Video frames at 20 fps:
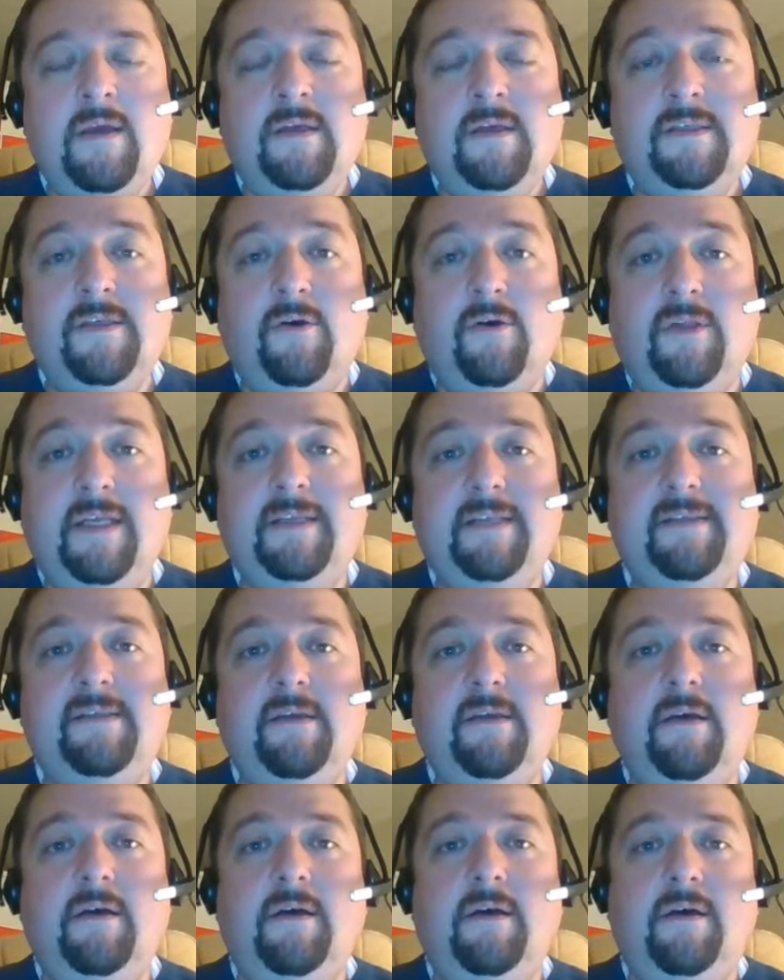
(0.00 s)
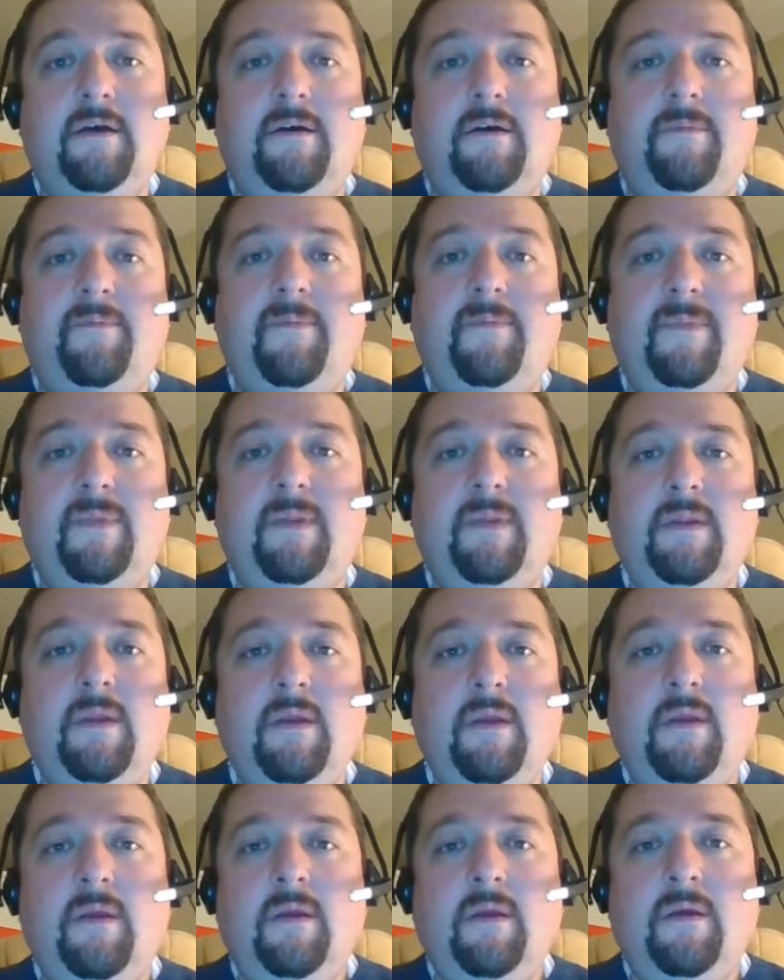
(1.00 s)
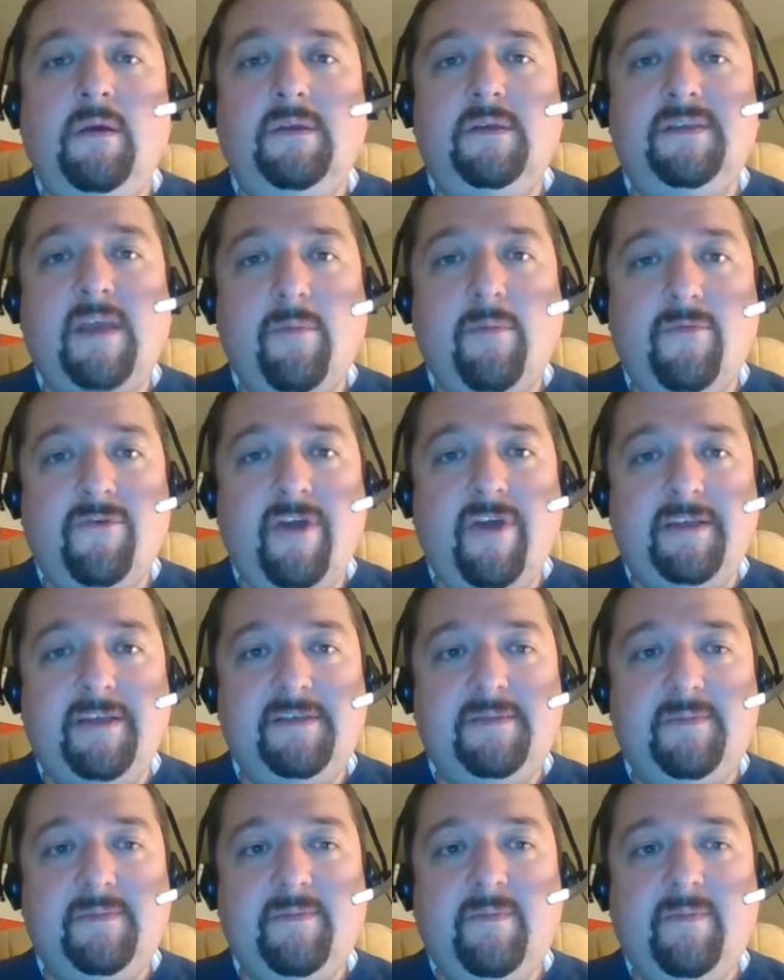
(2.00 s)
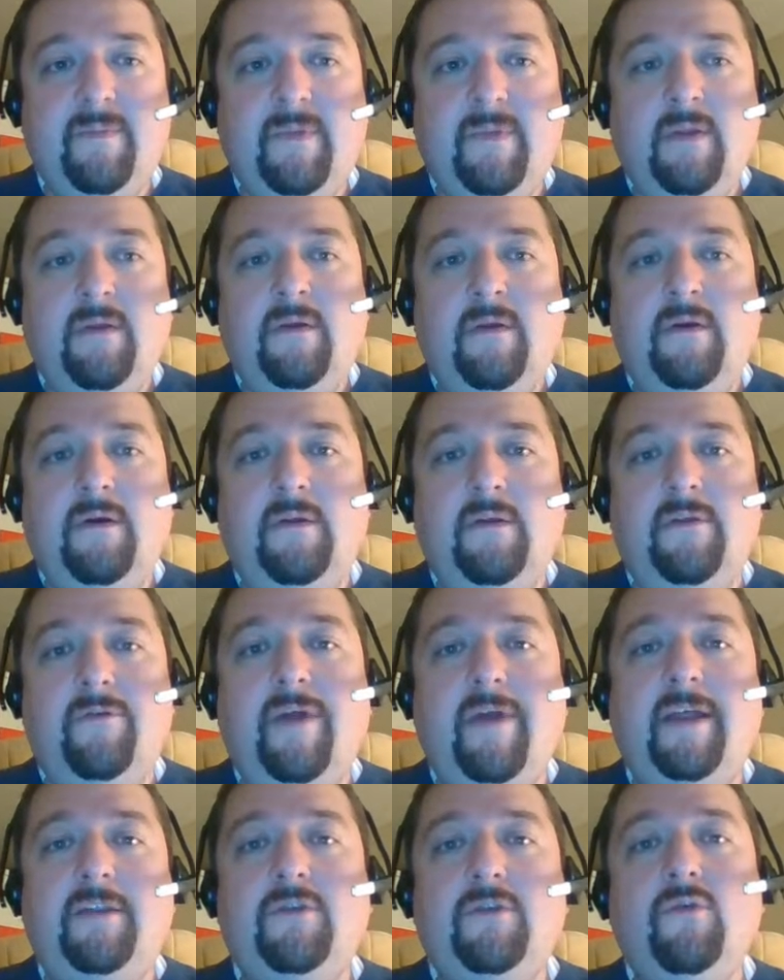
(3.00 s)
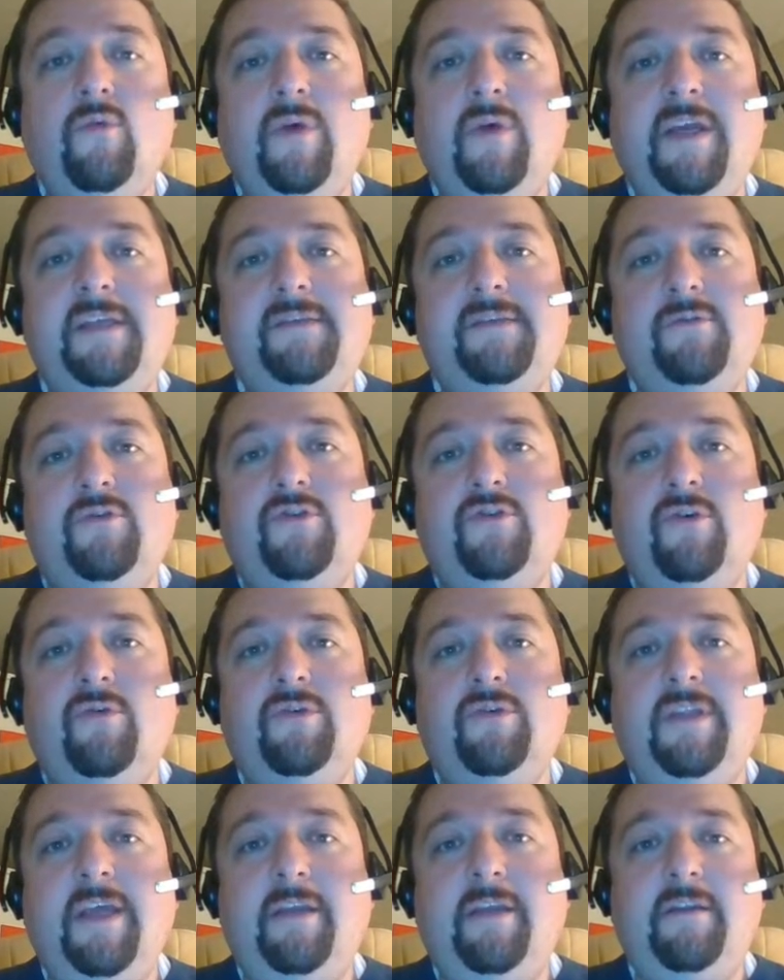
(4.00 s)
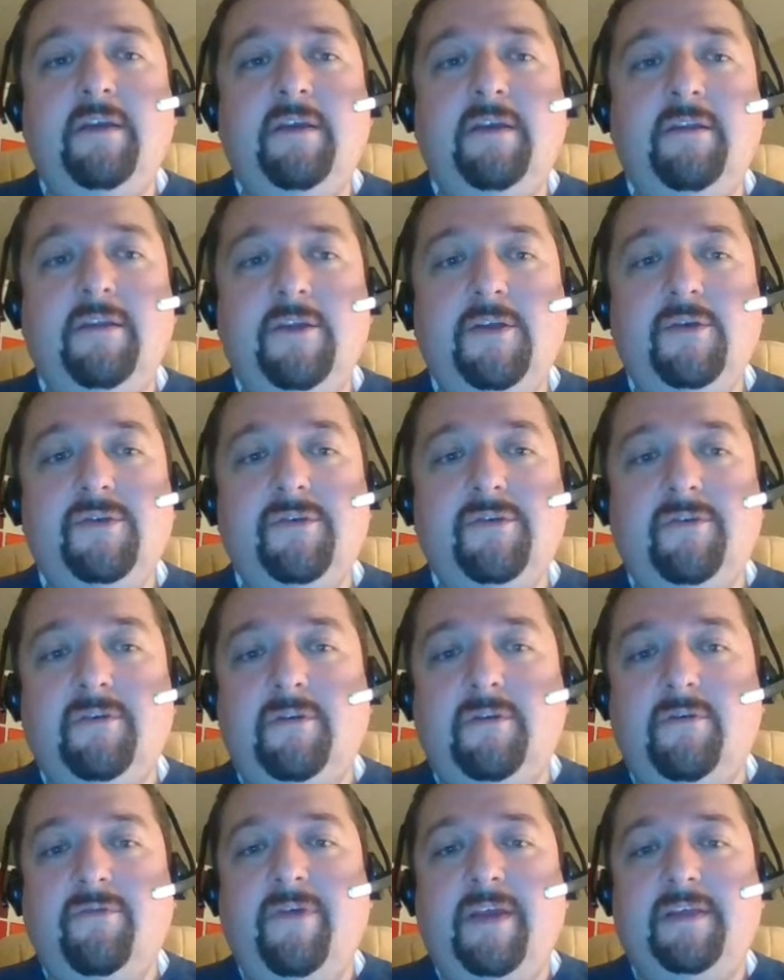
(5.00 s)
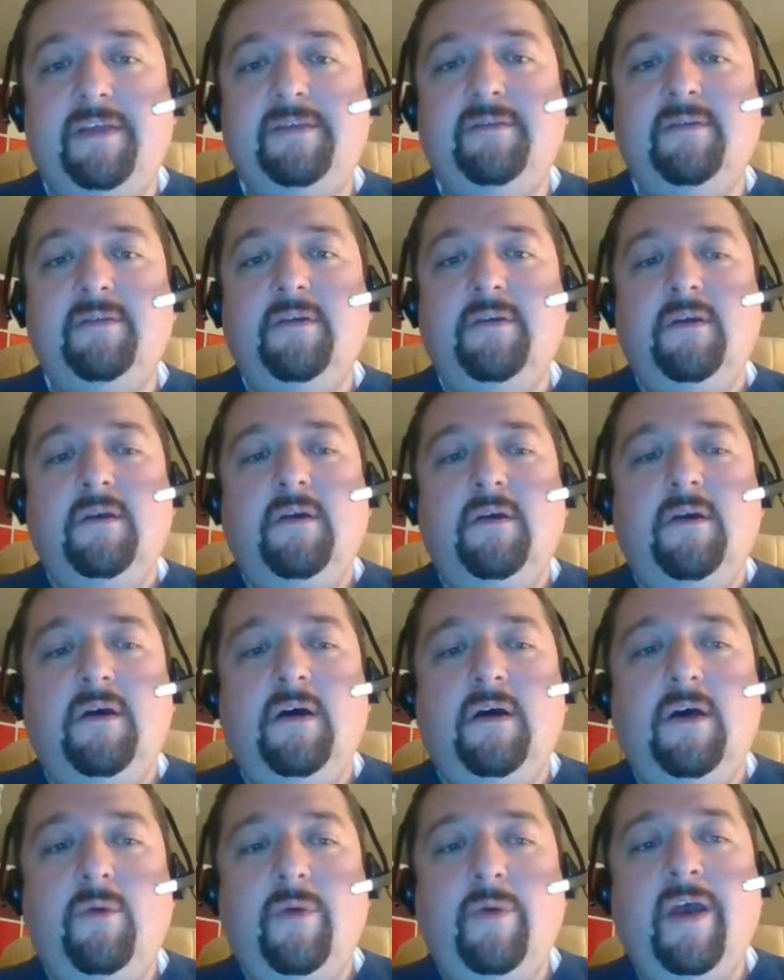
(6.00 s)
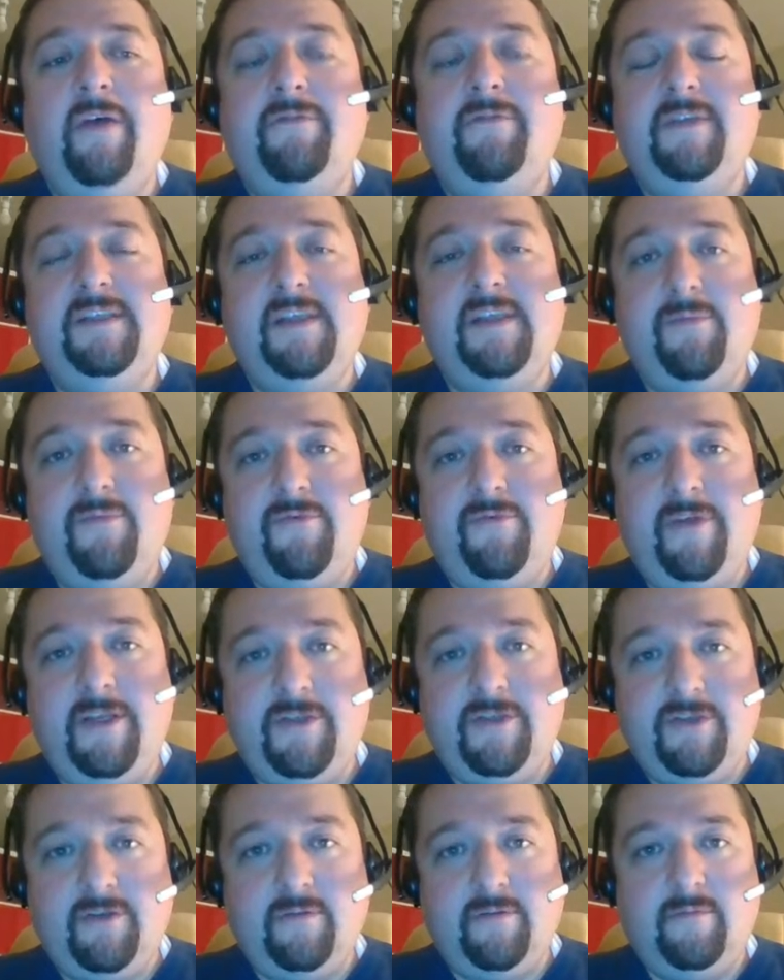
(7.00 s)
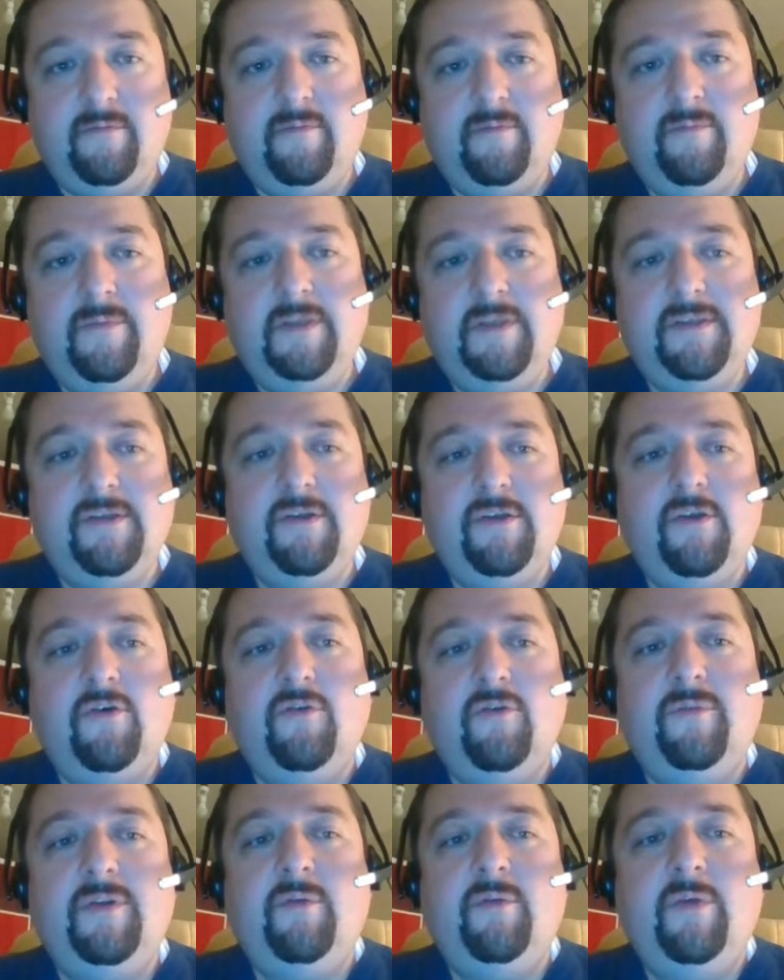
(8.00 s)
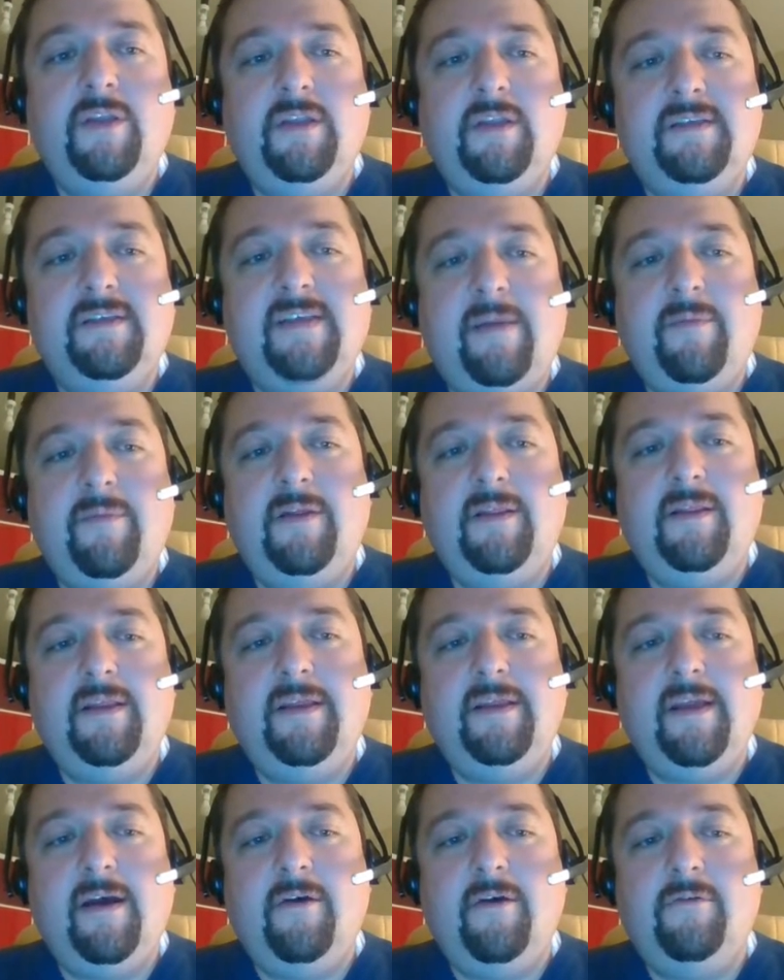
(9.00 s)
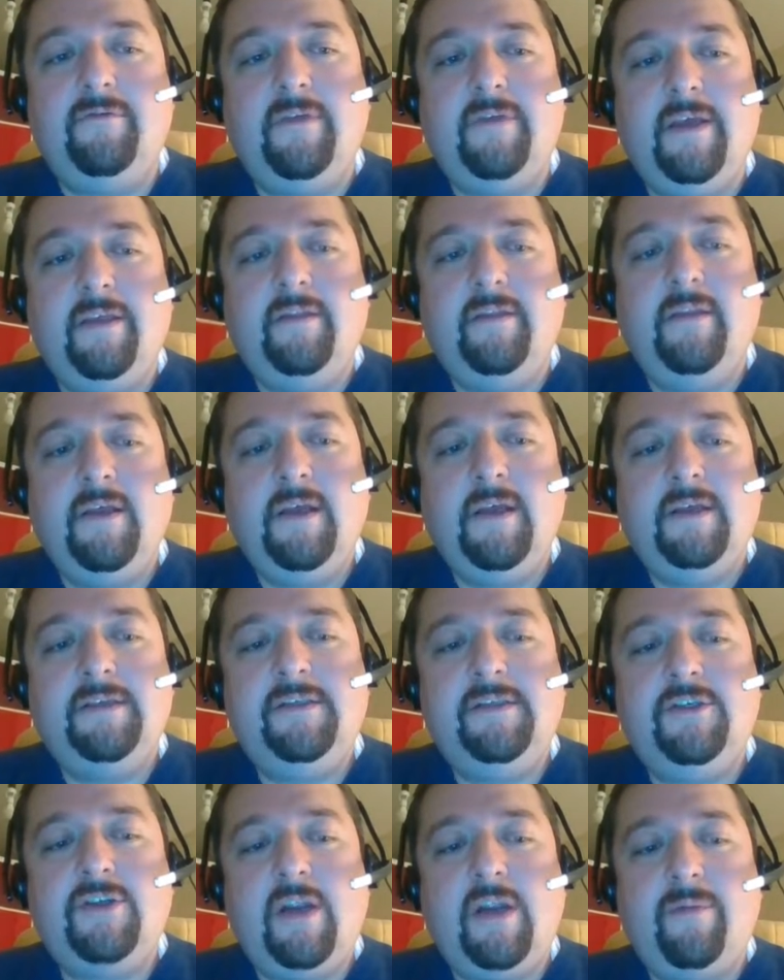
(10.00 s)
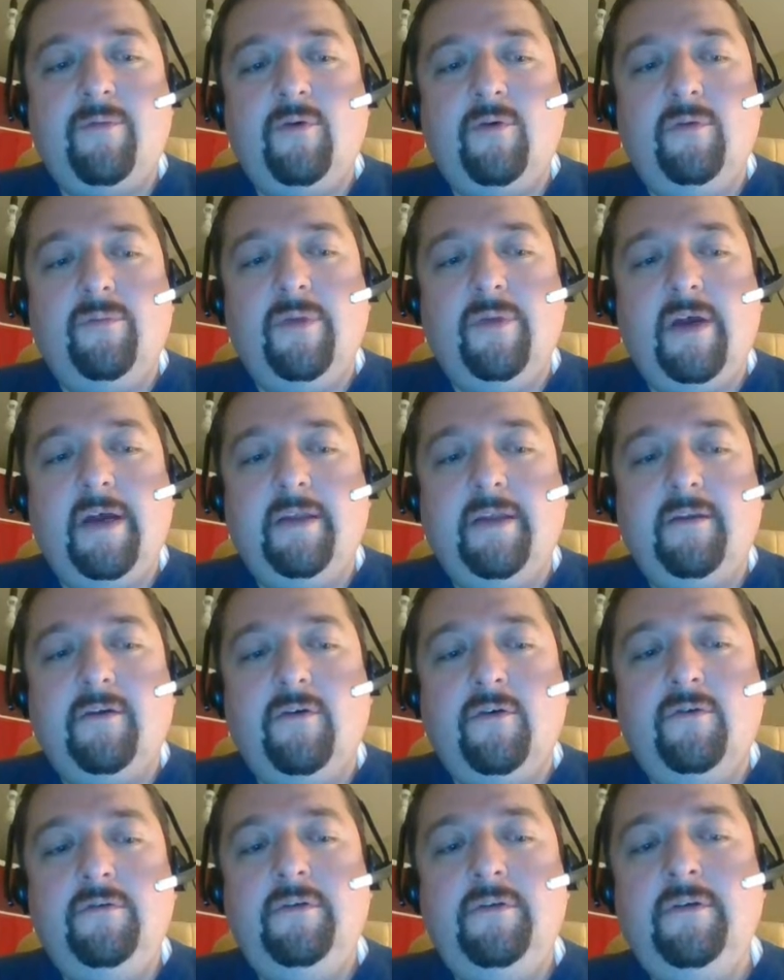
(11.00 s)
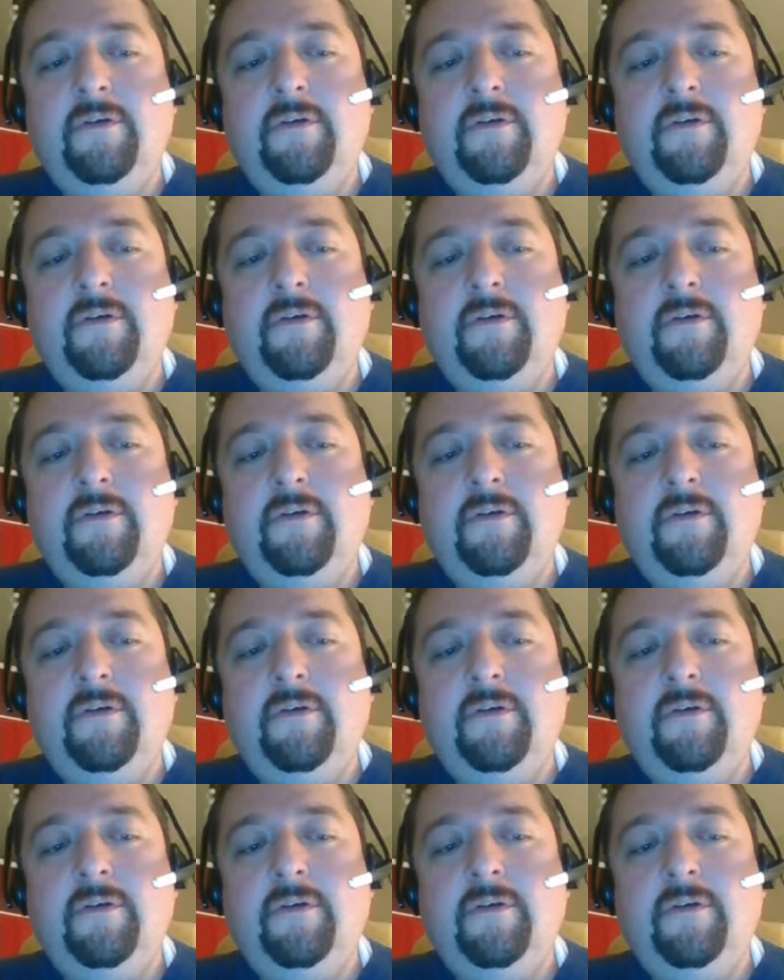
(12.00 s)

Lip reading: So let's summarize. There are two ways to show data in the user interface. We have the separation, as you know, between XAML layout and C# code behind code.